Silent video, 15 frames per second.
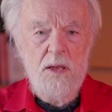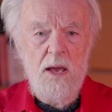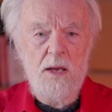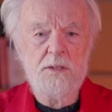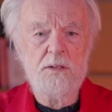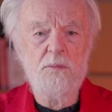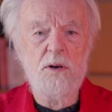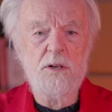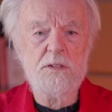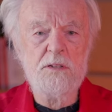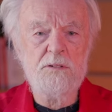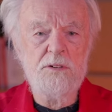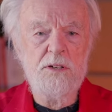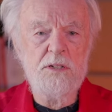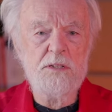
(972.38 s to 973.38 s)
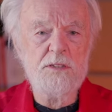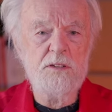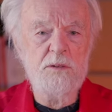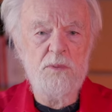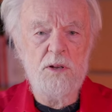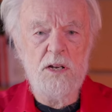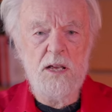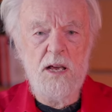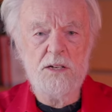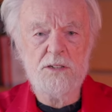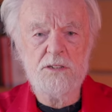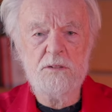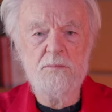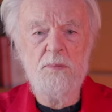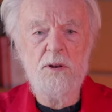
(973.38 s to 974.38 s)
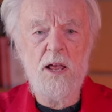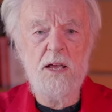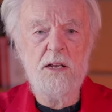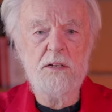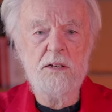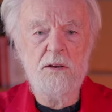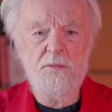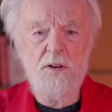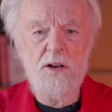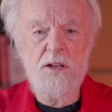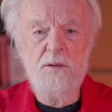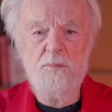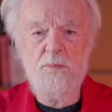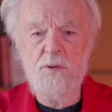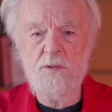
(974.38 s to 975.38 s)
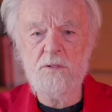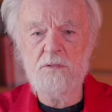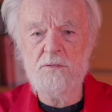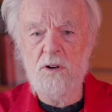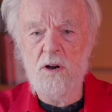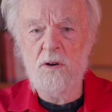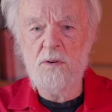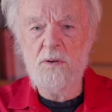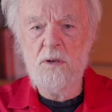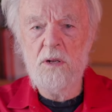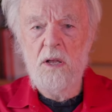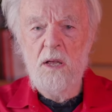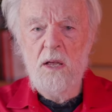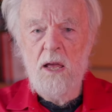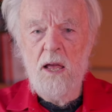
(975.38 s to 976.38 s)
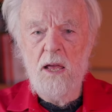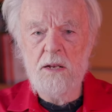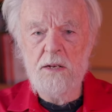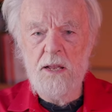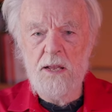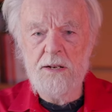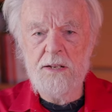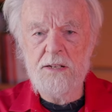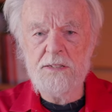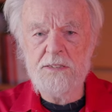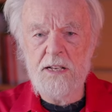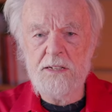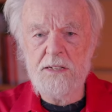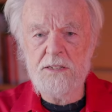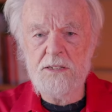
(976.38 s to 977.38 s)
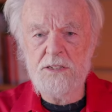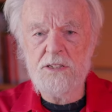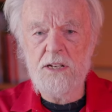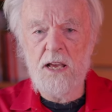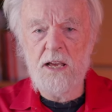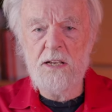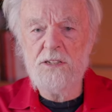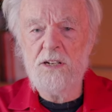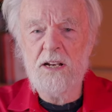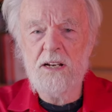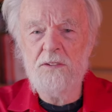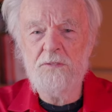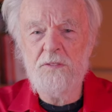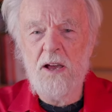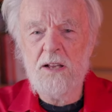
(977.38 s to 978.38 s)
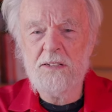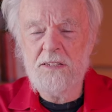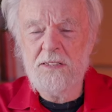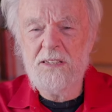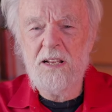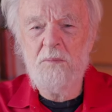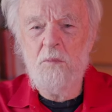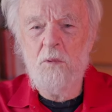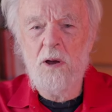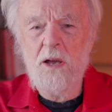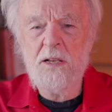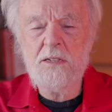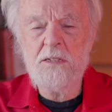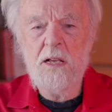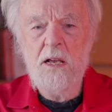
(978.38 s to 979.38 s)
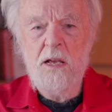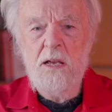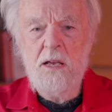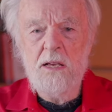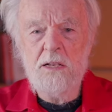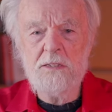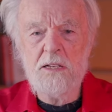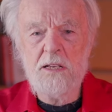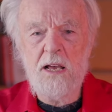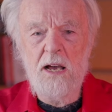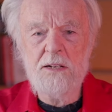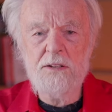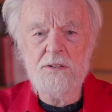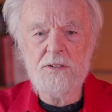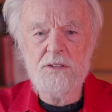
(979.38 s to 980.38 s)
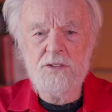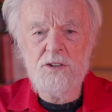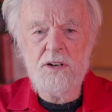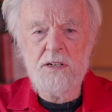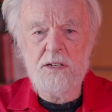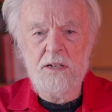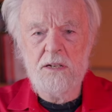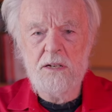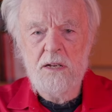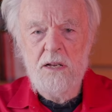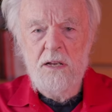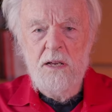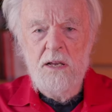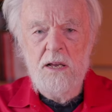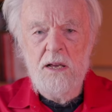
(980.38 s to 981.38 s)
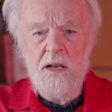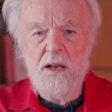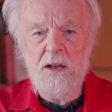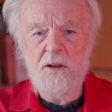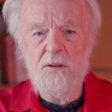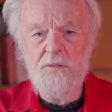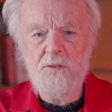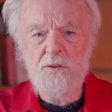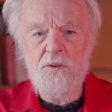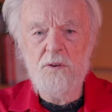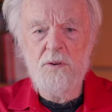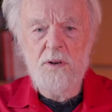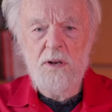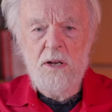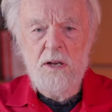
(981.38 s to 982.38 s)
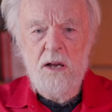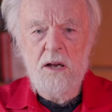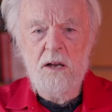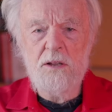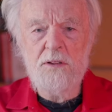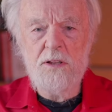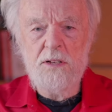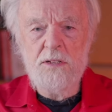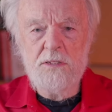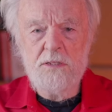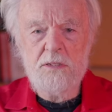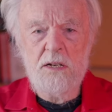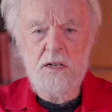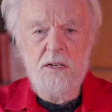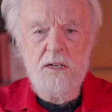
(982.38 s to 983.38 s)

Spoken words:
And to what degree has humiliation played a very important role in setting the stage, and in fact, in some ways, is the kind of the trigger for these